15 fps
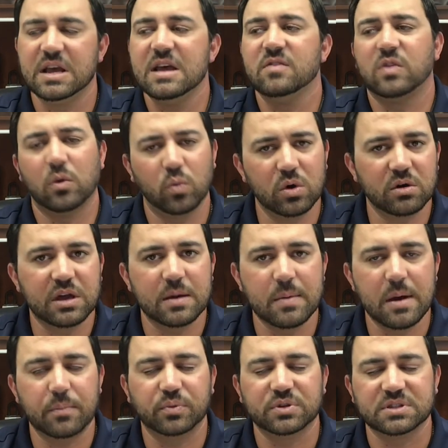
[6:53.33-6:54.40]
They will come
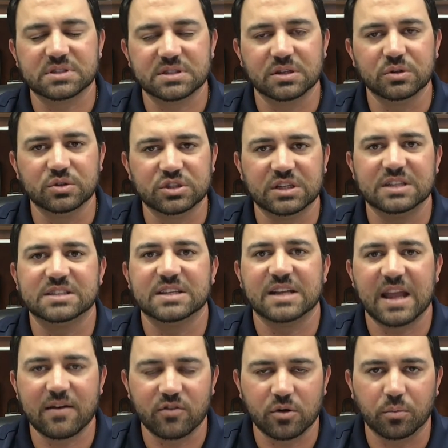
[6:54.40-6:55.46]
up with a solution. It's
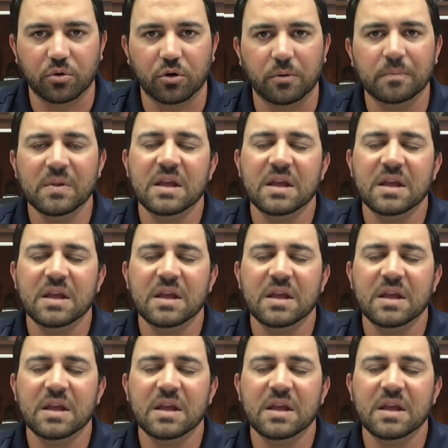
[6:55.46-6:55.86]
inevitable.